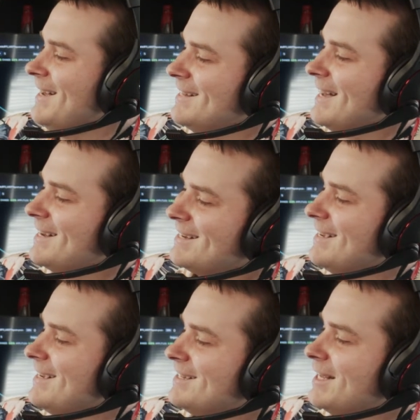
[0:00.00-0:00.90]
that
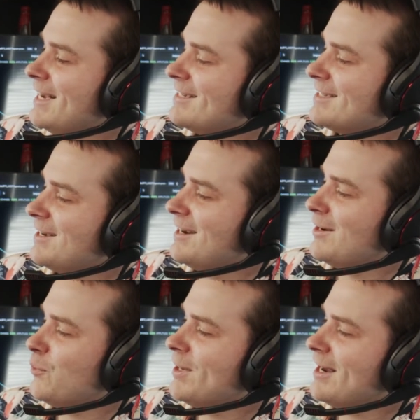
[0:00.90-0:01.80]
that
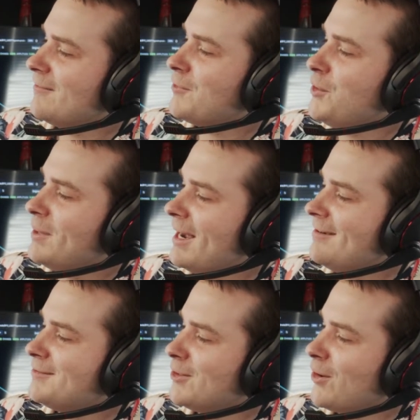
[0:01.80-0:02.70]
uh, whenever you
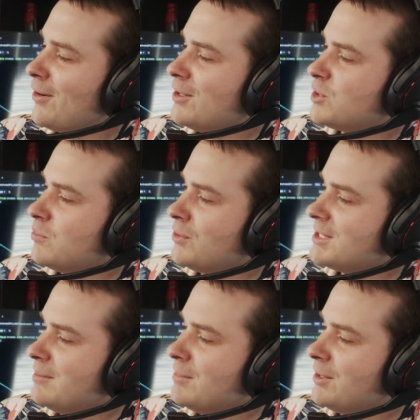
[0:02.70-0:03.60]
have large
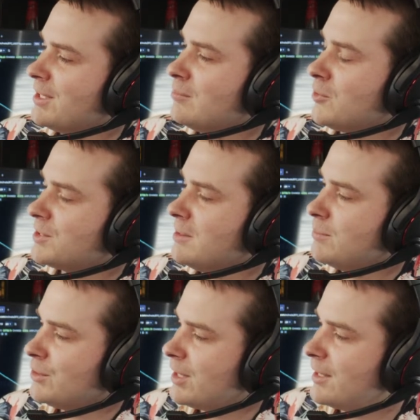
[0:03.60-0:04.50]
multi-million,
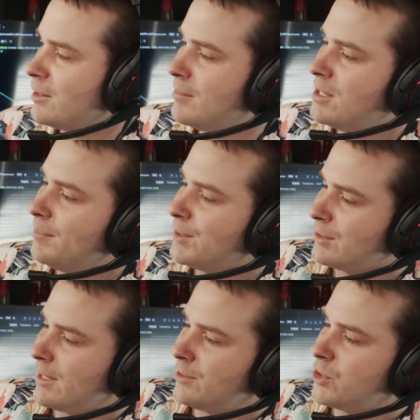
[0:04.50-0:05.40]
multi-billionaire
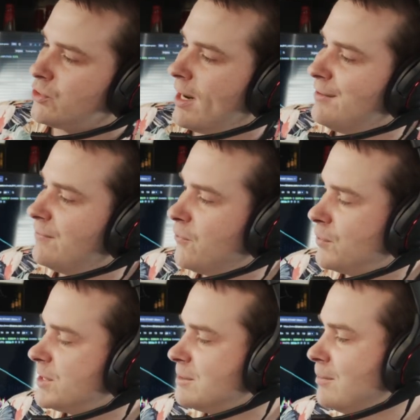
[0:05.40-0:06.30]
manipulators trying to
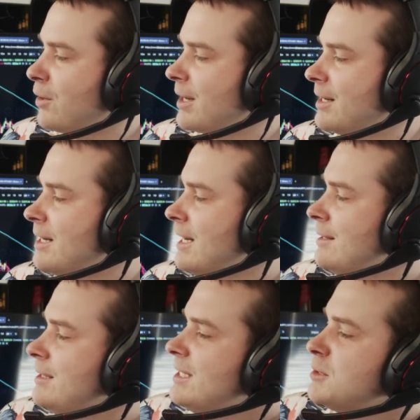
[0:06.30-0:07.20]
force the market,
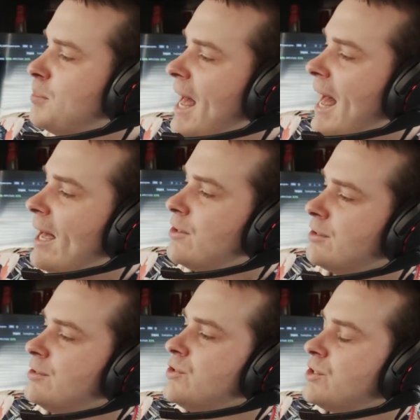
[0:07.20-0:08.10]
these
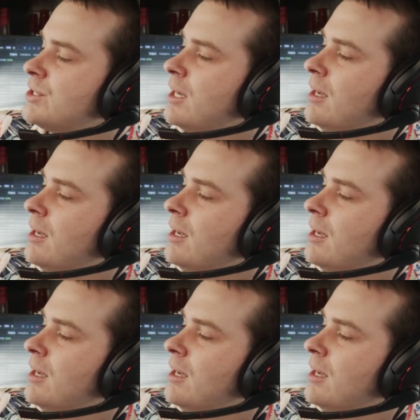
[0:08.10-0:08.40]
patterns